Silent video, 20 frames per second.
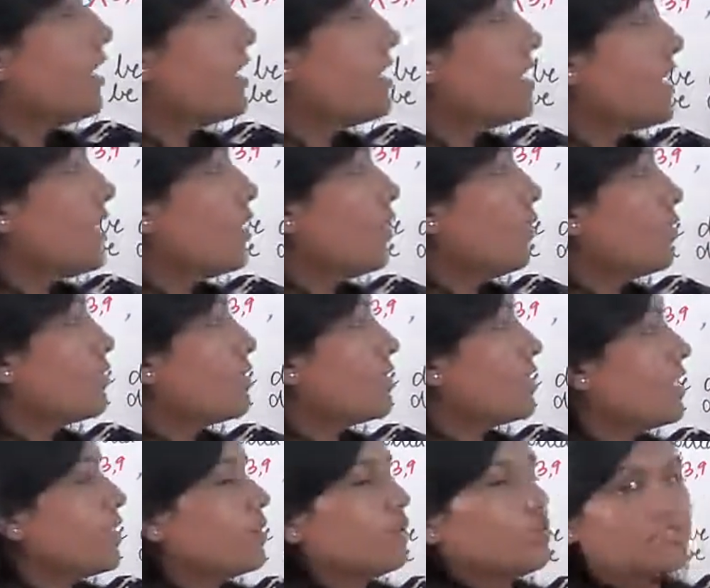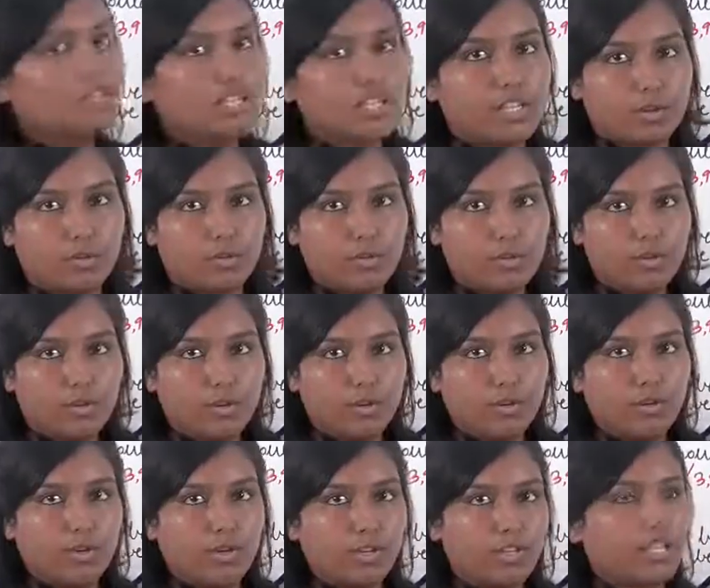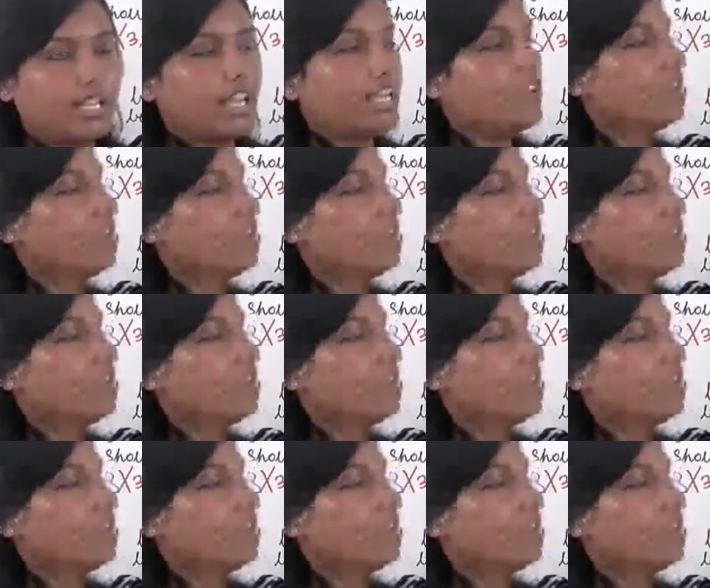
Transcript: 0, 0, 0, then